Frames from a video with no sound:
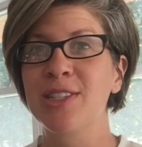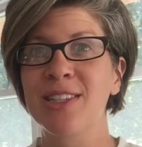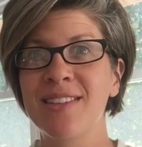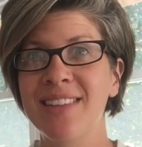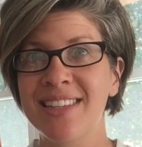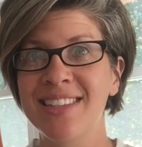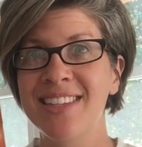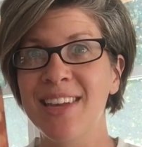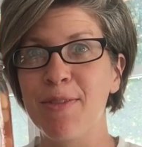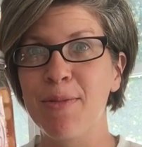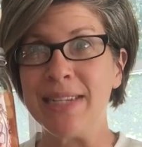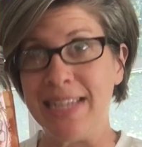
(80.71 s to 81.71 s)
So let's give
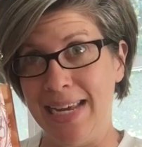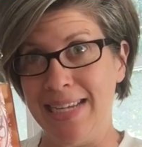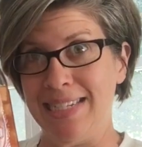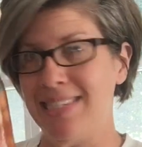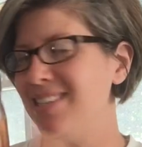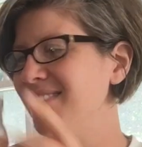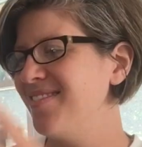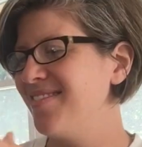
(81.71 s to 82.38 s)
them a taste.